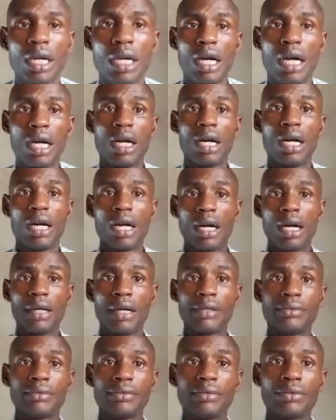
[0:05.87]

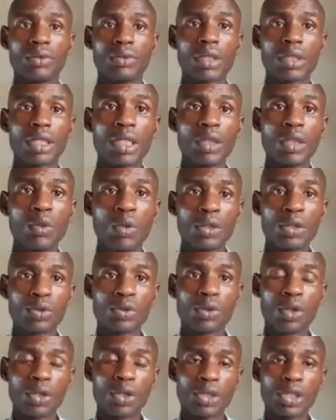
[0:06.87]
We quickly want
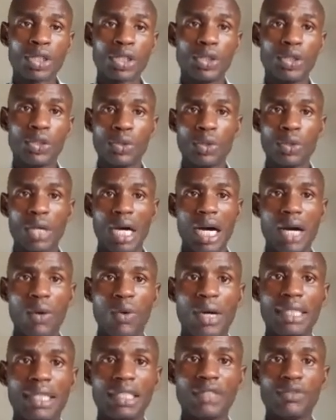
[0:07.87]
to continue
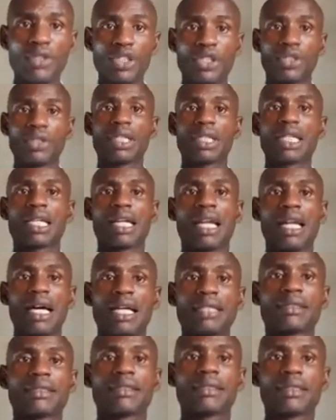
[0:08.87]
our revision
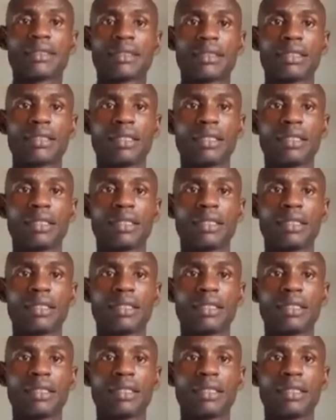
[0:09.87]
class.